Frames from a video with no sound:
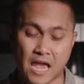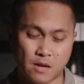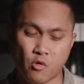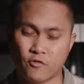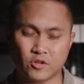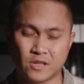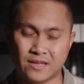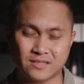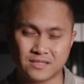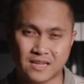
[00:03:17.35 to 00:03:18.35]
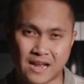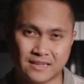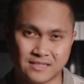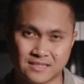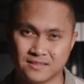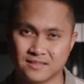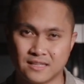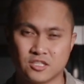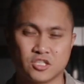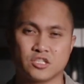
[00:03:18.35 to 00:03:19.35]
anamorphic lens, guys,
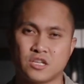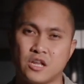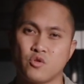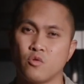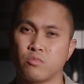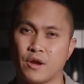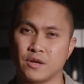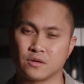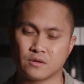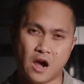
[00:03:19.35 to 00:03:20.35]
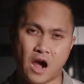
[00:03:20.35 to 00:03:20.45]
that's just a no-brainer.